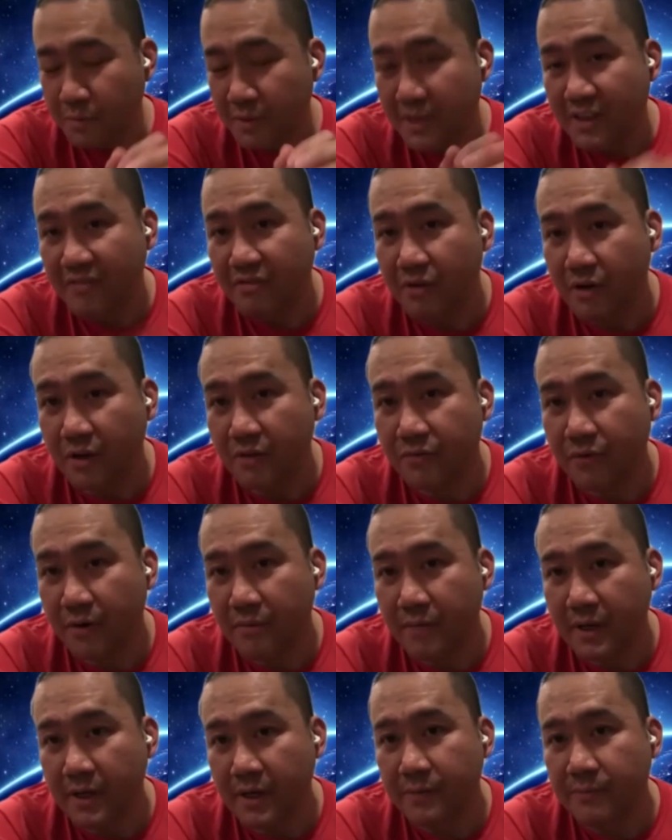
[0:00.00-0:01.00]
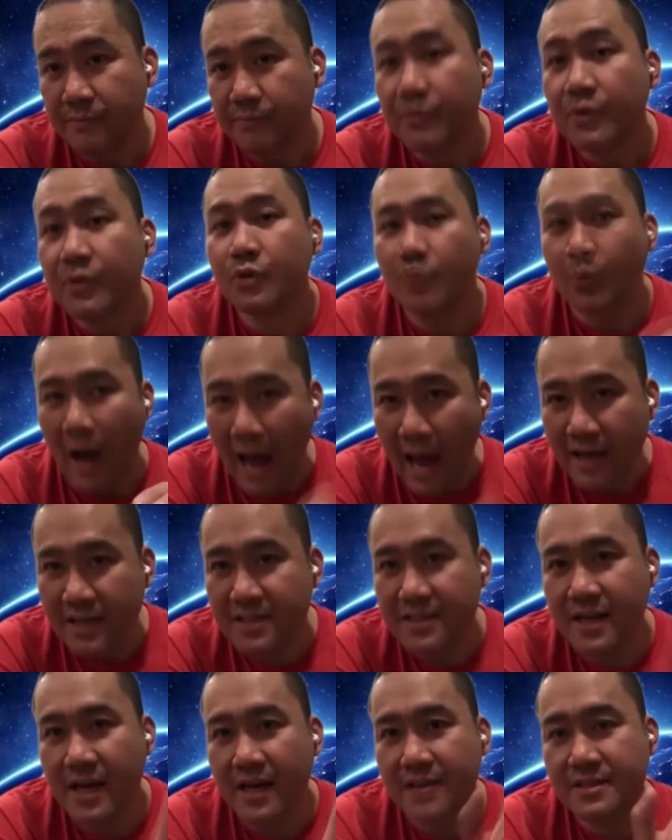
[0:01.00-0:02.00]
be difficult for me to
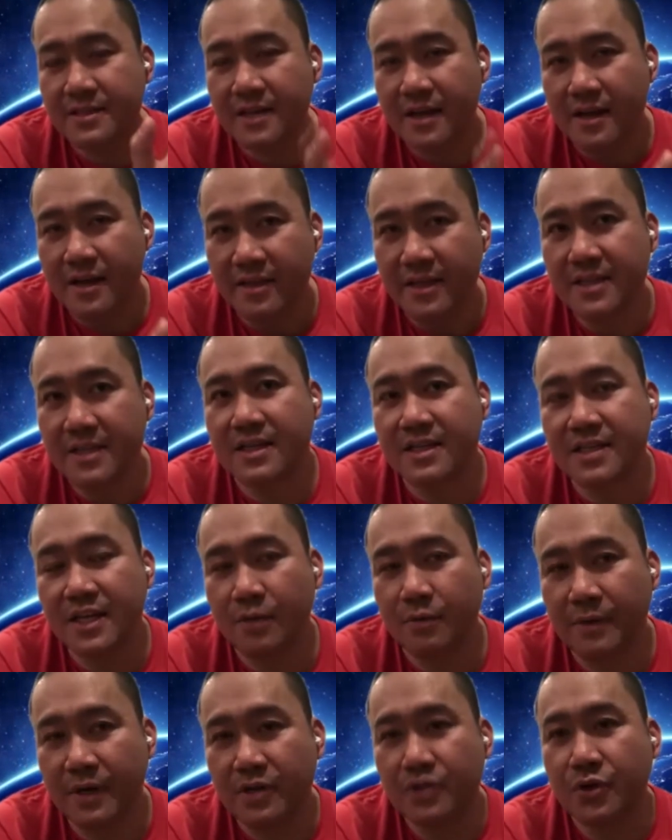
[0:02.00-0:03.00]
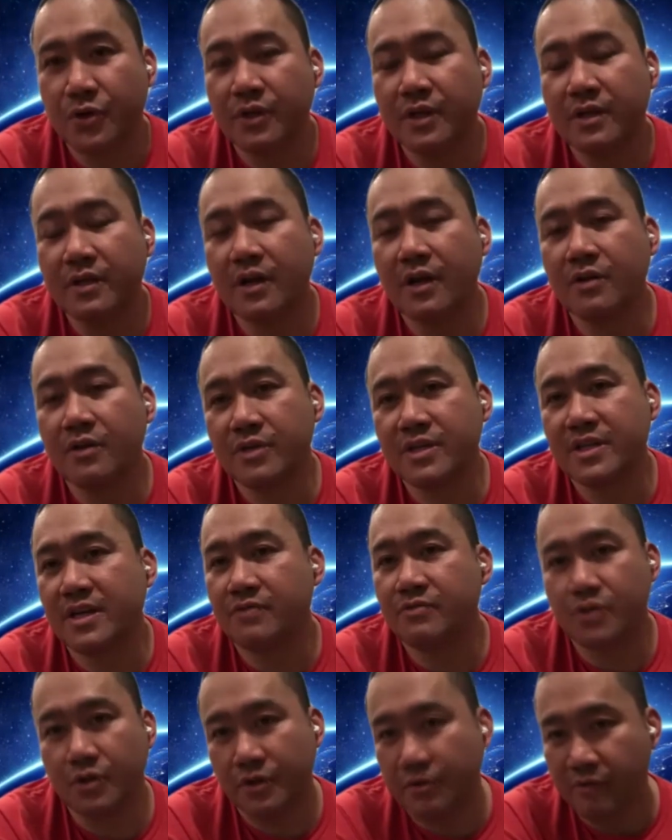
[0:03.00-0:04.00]
access this casino because certain countries have
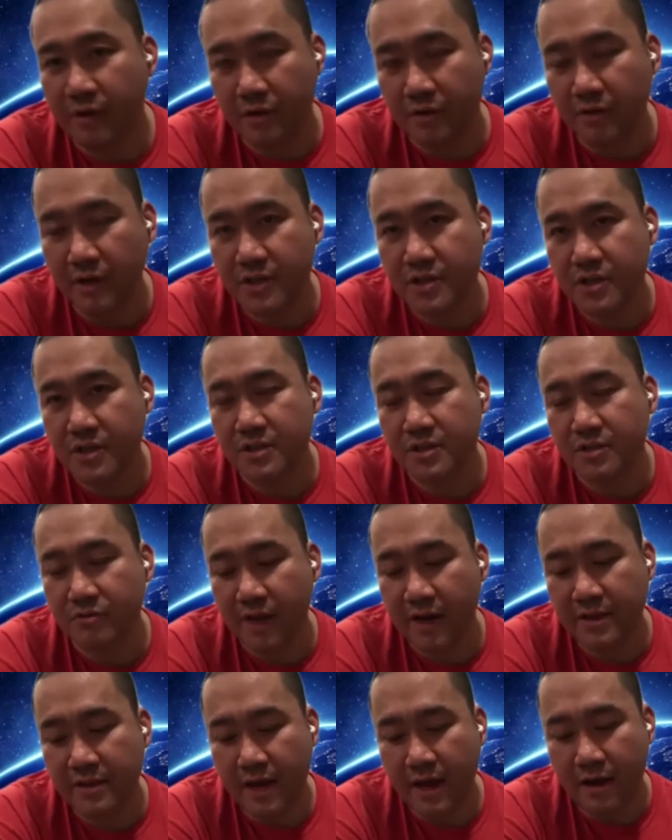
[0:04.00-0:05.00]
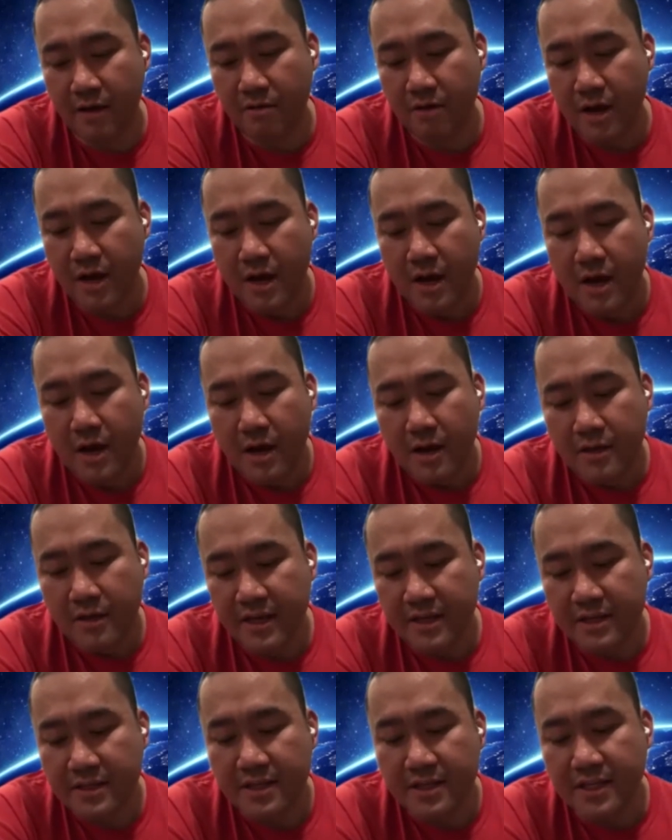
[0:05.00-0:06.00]
certain regulations. Right now,
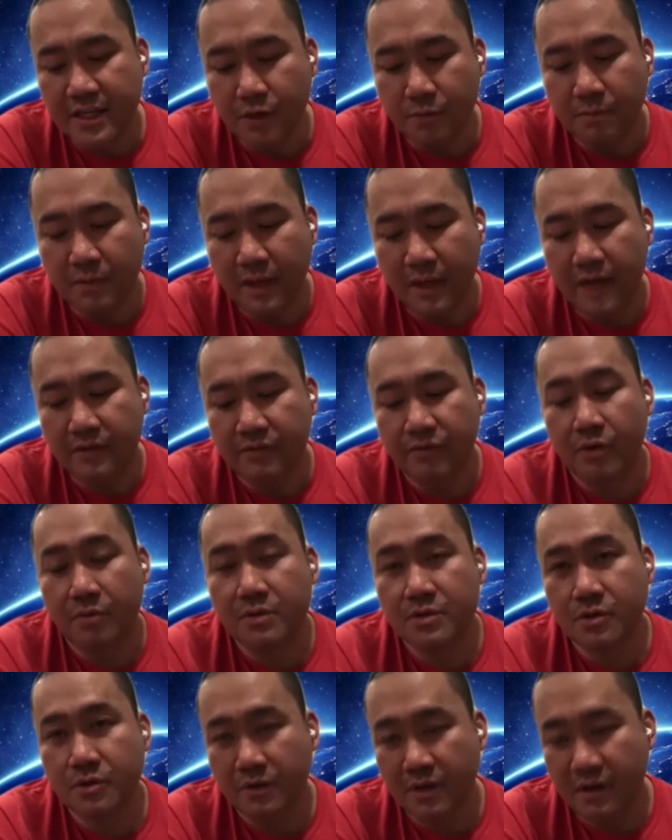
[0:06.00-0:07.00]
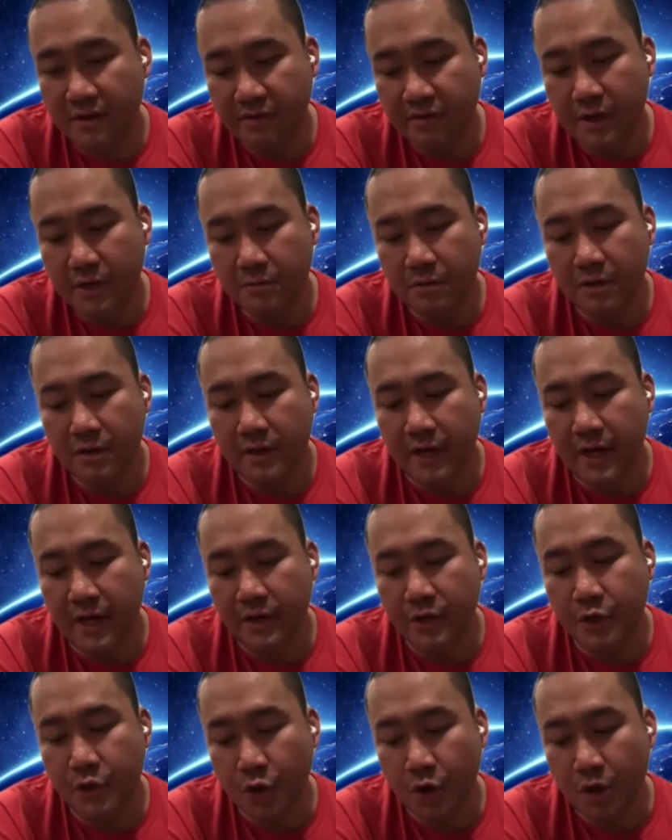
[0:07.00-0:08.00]
this casino platform is only available in
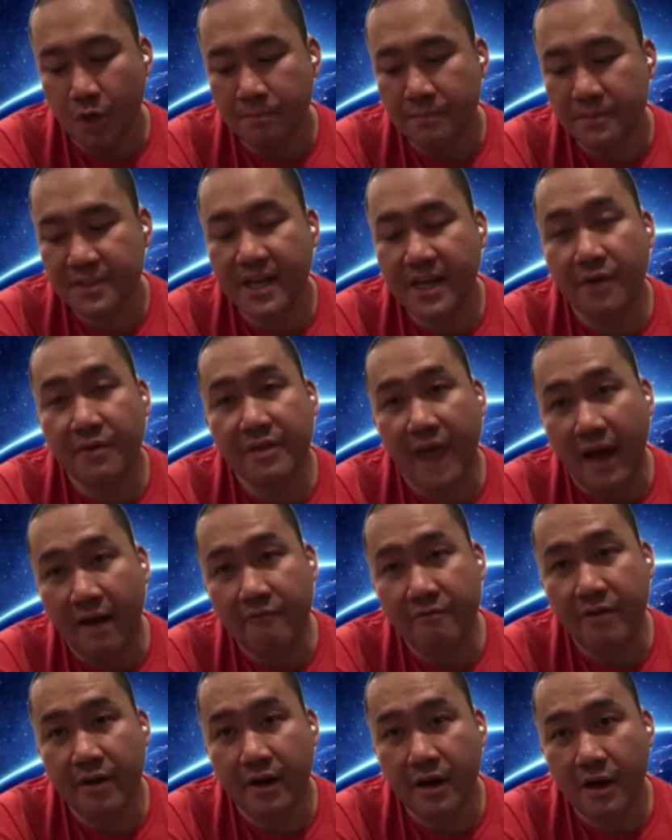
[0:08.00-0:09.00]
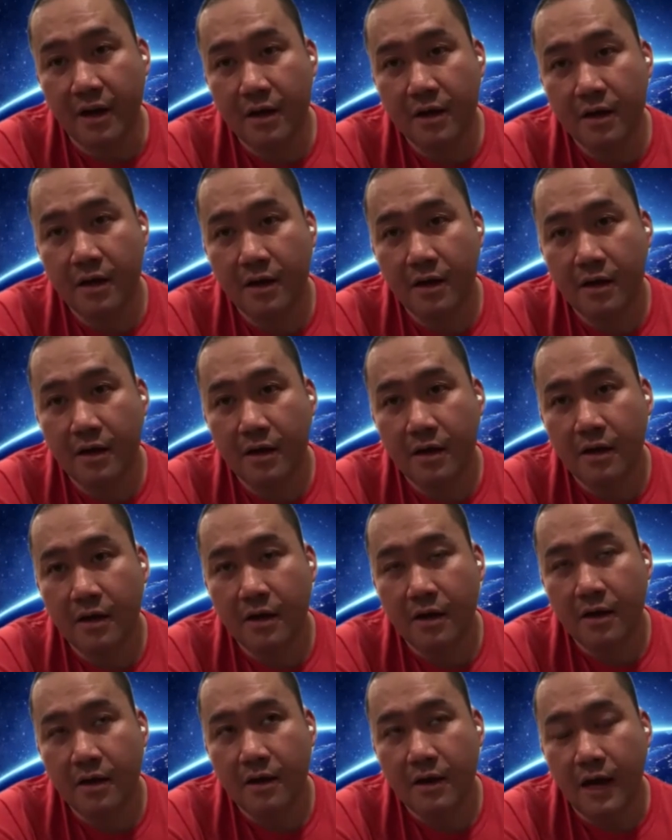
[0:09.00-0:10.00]
Europe, South Africa,
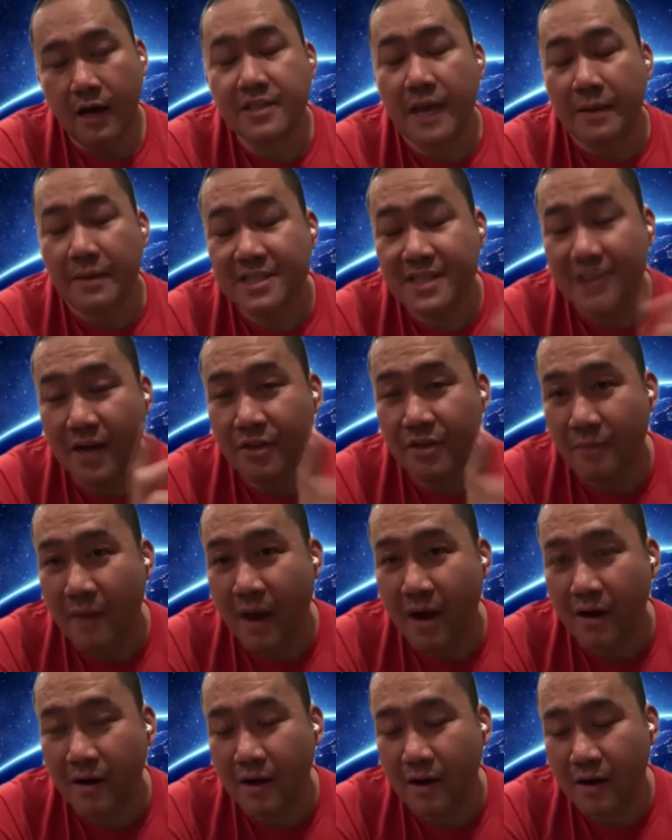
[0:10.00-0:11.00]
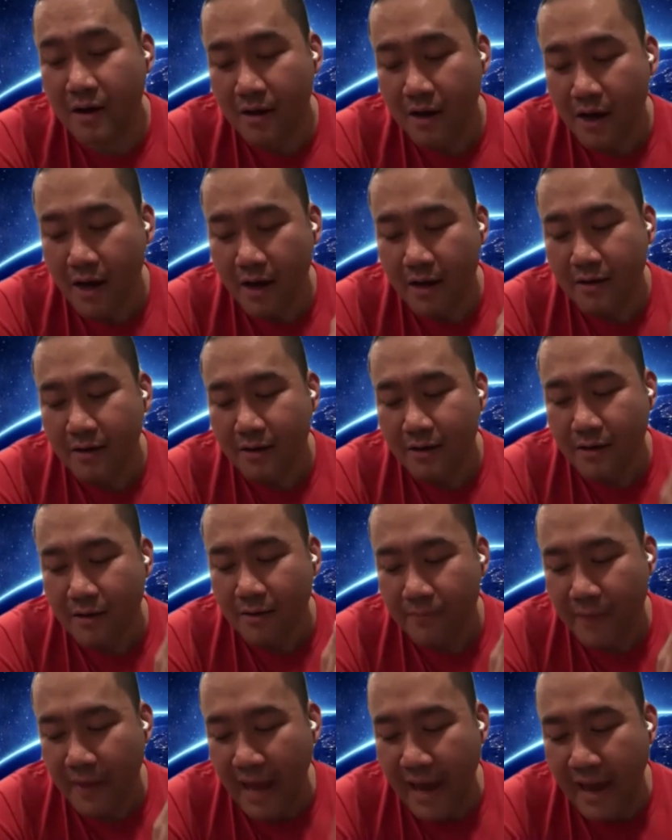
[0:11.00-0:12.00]
I mean South America
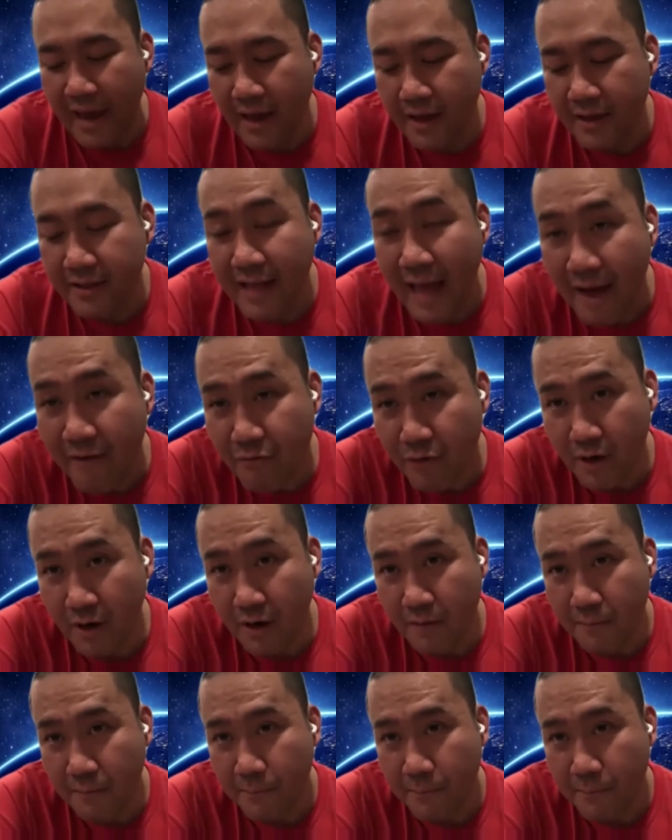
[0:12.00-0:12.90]
and Africa.